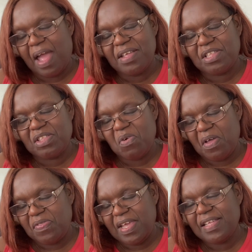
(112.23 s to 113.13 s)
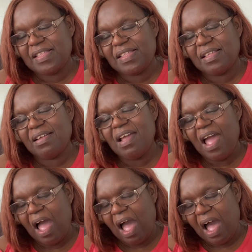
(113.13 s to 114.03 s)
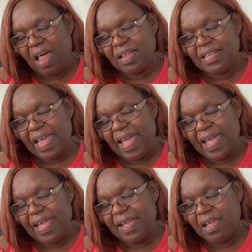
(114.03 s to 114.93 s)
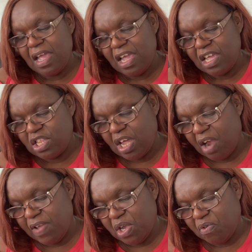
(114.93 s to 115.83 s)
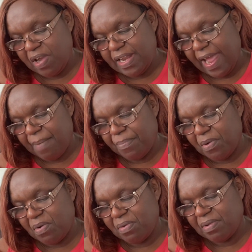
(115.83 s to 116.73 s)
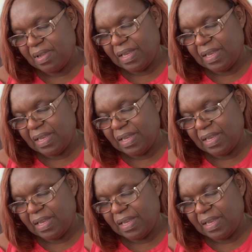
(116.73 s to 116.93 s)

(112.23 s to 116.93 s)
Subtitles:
I saw these holiday cherry, green apple,